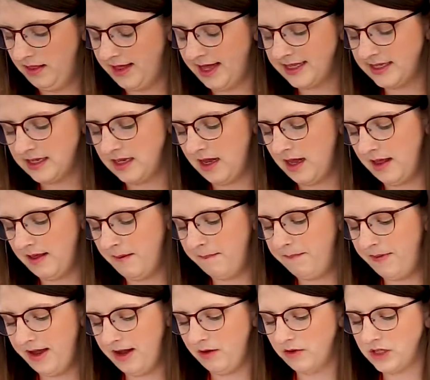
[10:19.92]
that's a
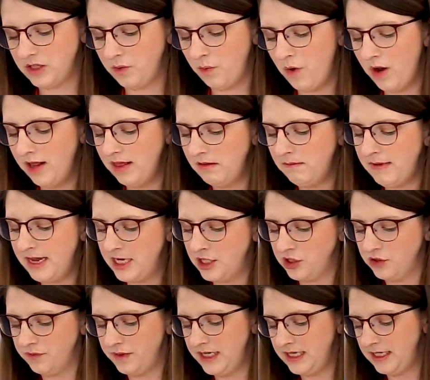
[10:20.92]
big, so one of the
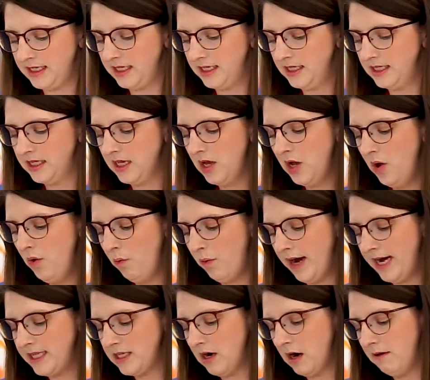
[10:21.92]
major reasons
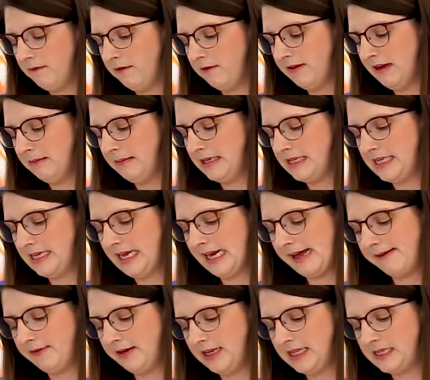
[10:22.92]
why it's hard for families to get
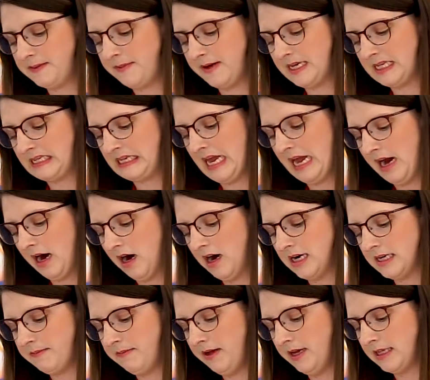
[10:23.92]
evidence-based care
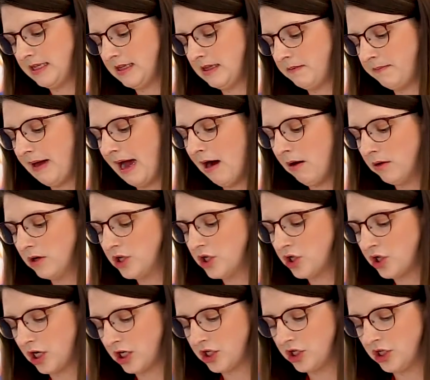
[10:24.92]
is because of the power
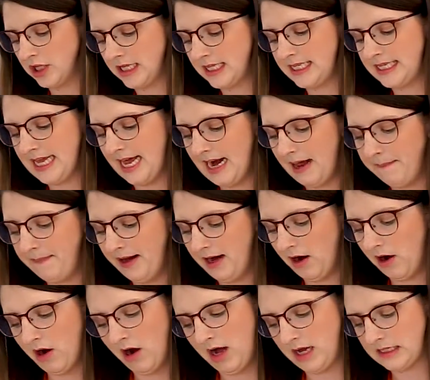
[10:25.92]
structure that's set up in
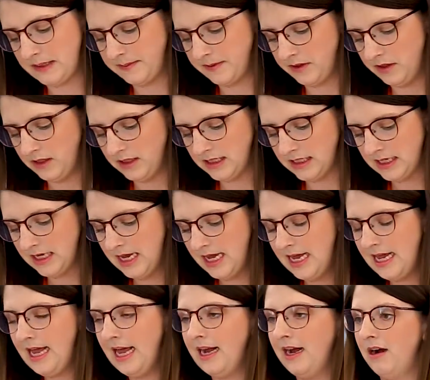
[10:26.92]
our hospitals
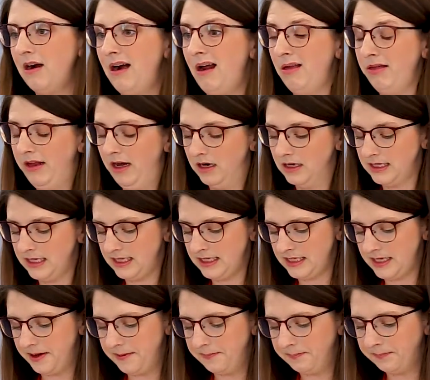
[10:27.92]
and in our healthcare
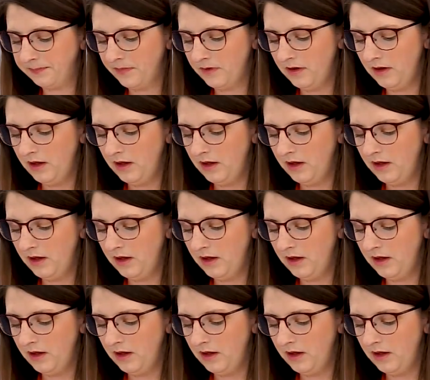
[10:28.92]
system.